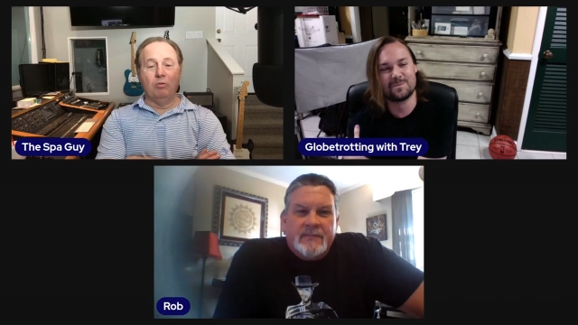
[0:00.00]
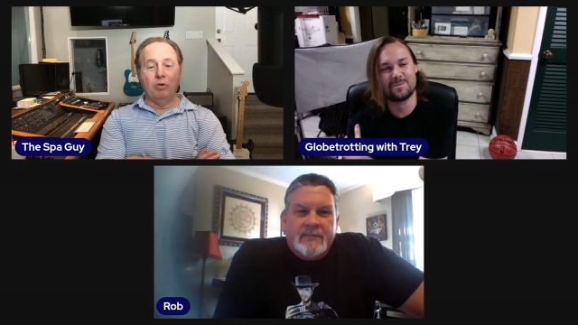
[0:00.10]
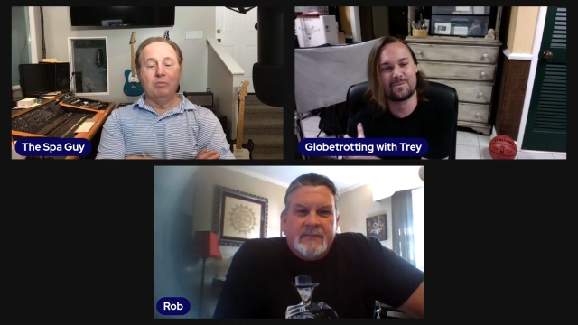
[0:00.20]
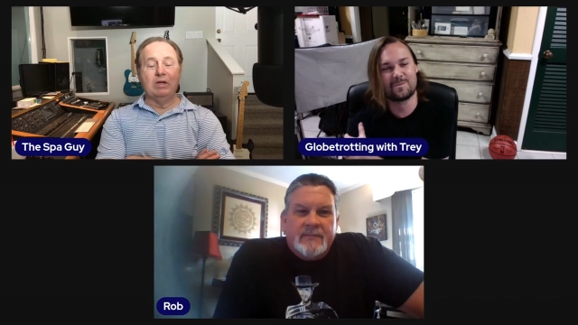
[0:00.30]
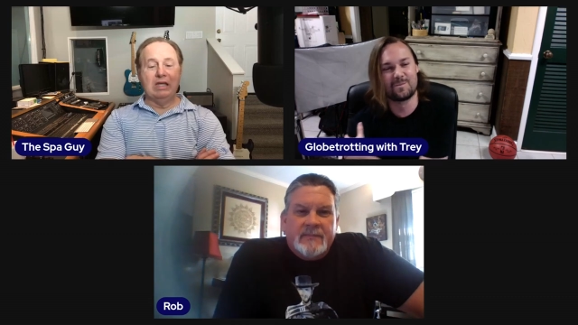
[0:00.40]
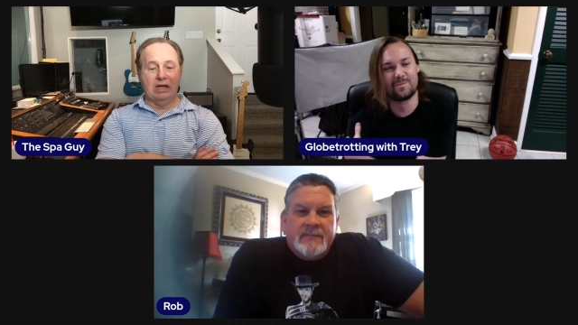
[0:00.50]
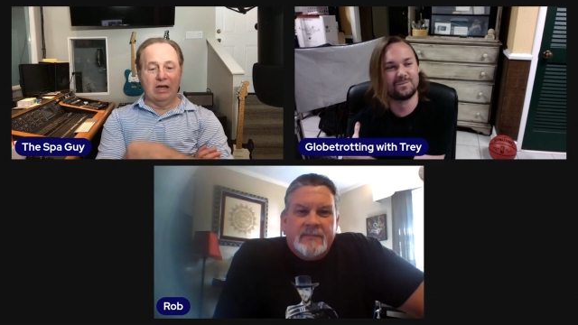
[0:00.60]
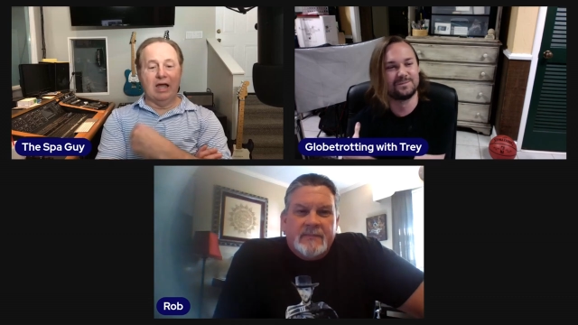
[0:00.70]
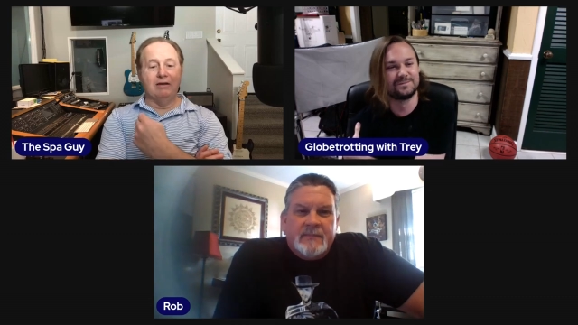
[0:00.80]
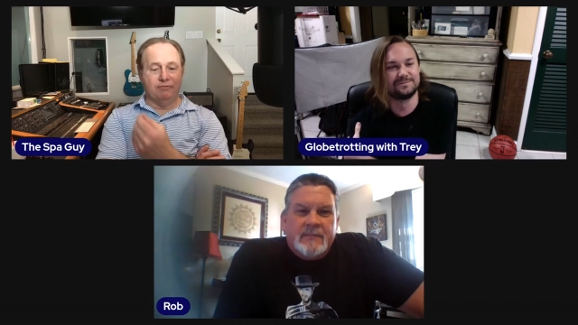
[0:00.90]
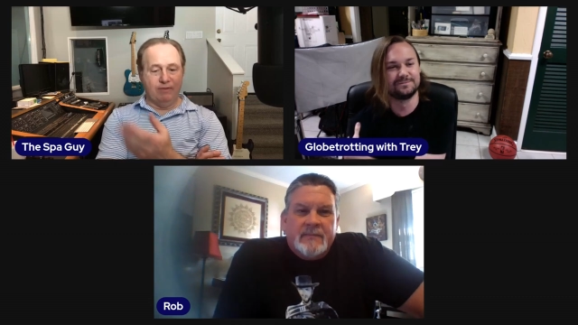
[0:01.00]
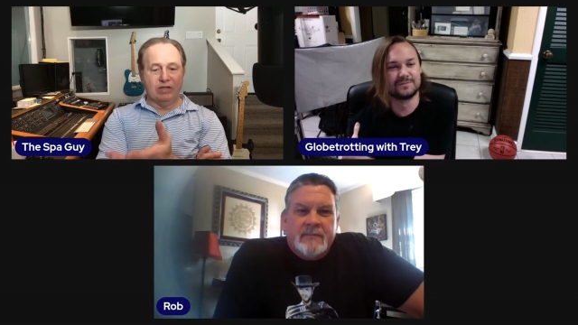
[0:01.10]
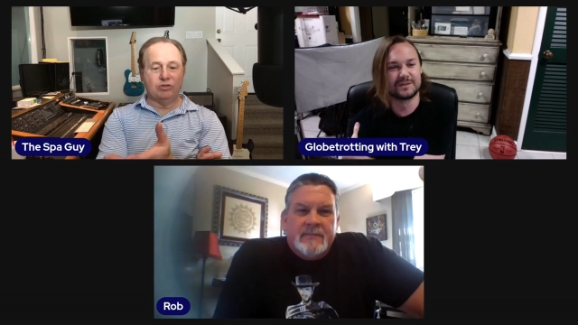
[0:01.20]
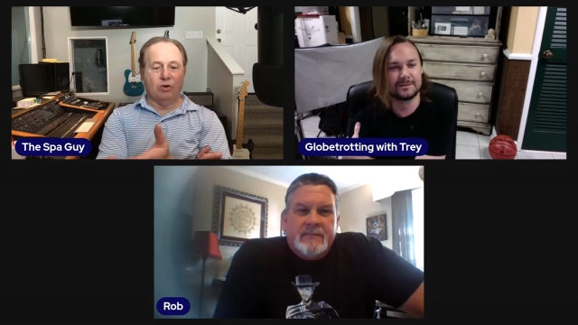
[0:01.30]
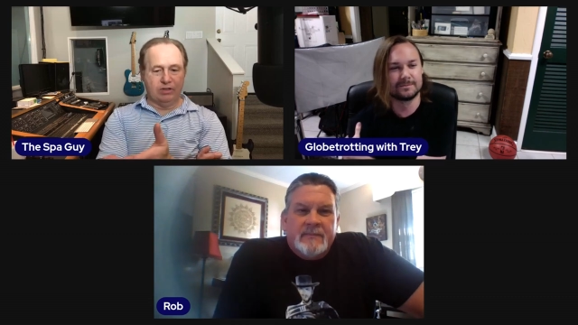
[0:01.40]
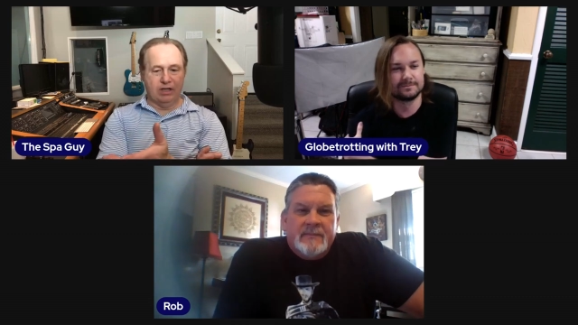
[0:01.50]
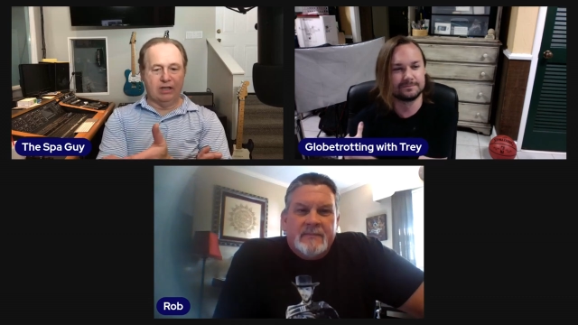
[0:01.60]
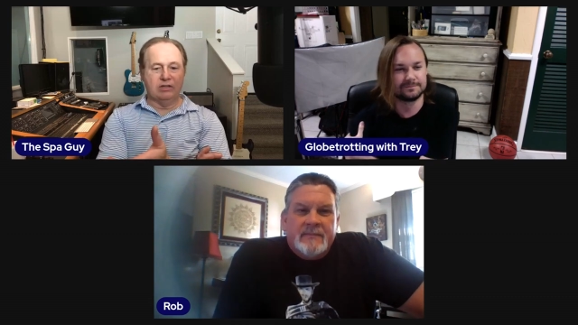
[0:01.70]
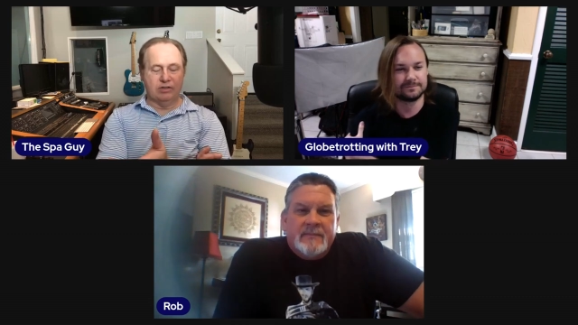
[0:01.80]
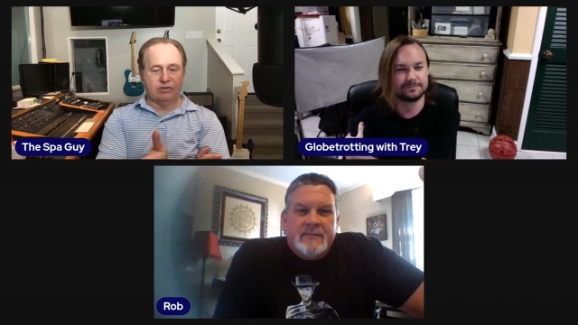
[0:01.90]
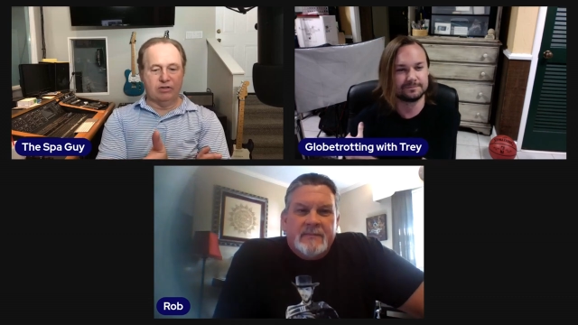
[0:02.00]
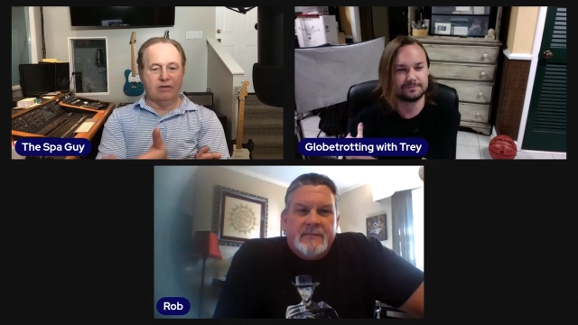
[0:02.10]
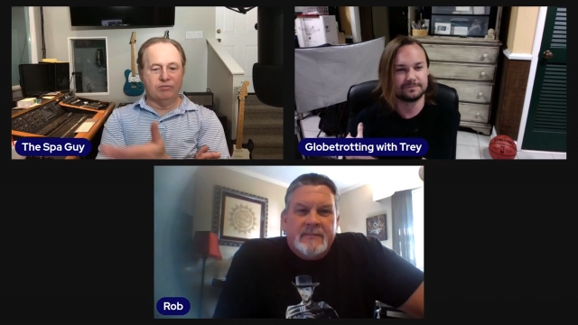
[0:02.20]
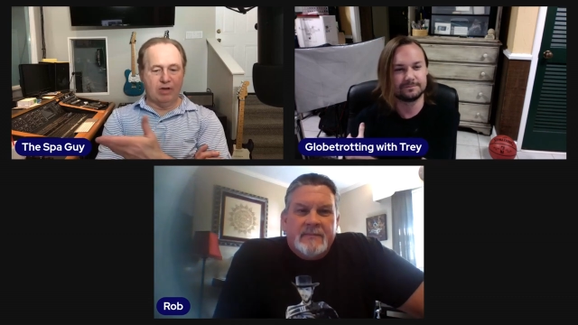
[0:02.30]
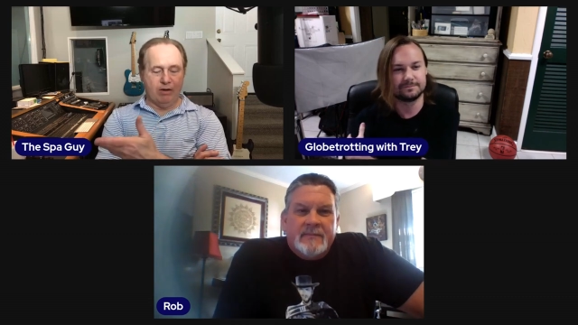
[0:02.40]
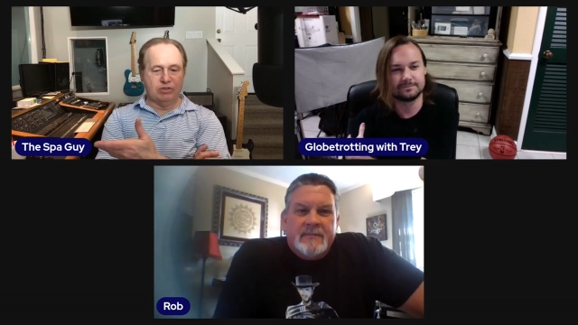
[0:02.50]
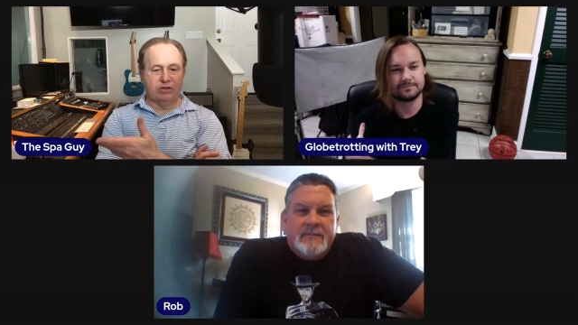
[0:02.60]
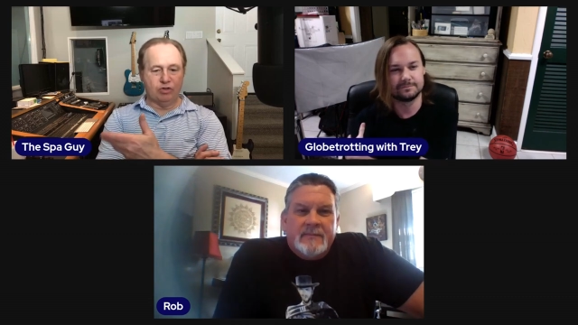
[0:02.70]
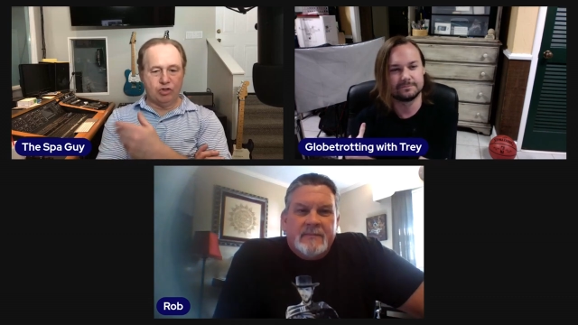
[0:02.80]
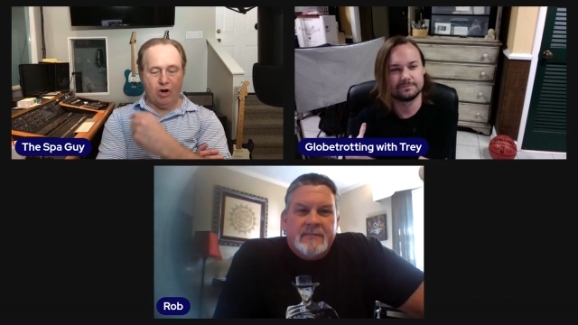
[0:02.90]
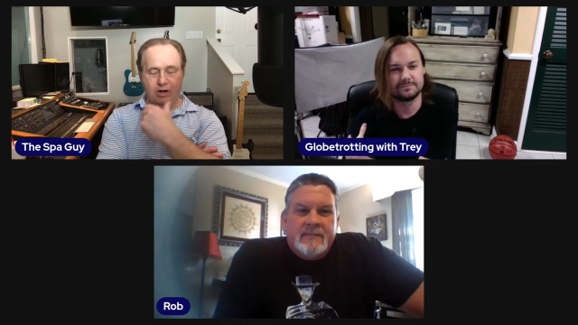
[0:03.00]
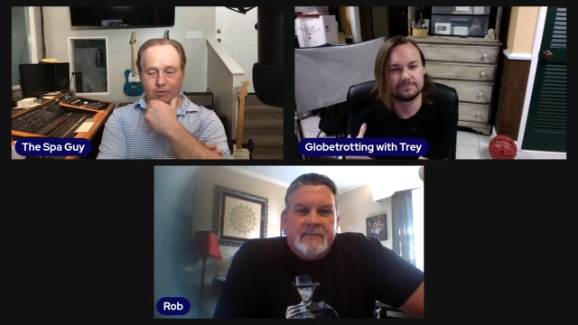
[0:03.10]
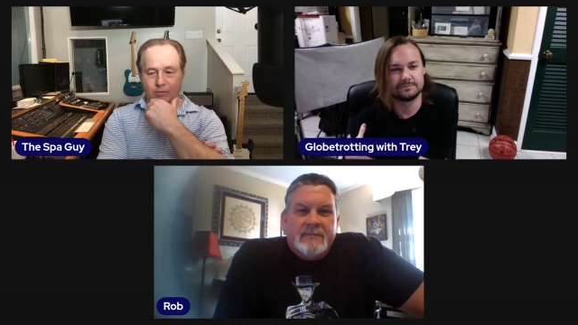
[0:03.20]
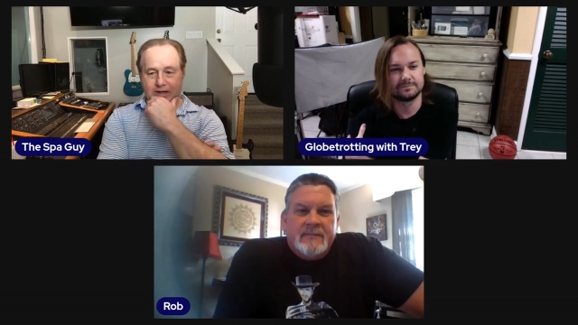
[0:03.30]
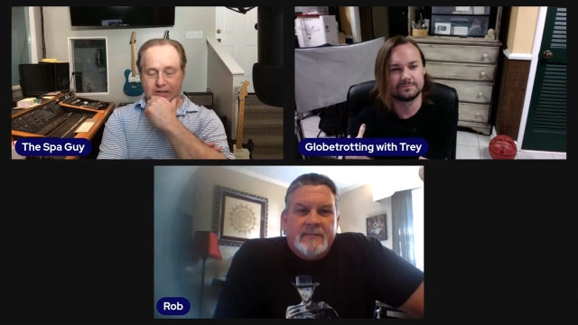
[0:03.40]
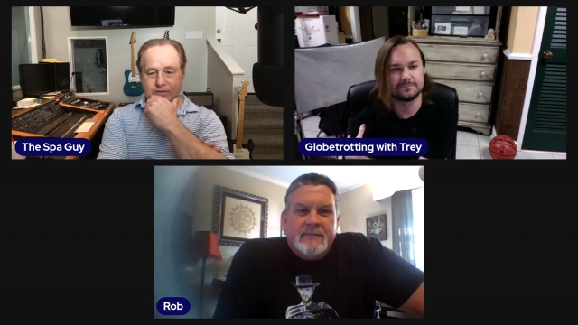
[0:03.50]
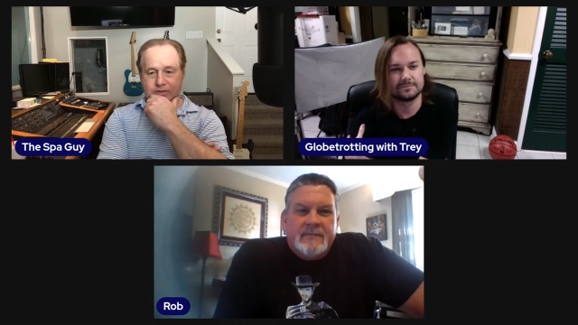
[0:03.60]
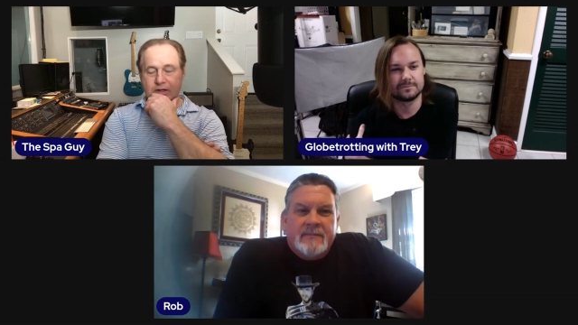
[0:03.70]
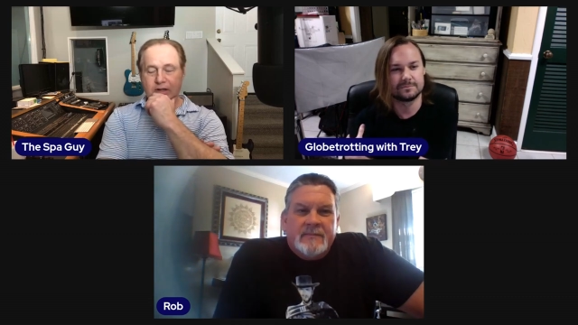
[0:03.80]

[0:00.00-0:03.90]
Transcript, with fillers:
Speaker 1: we would get a lot of NASCAR tickets and stuff. So I was at the Charlotte race.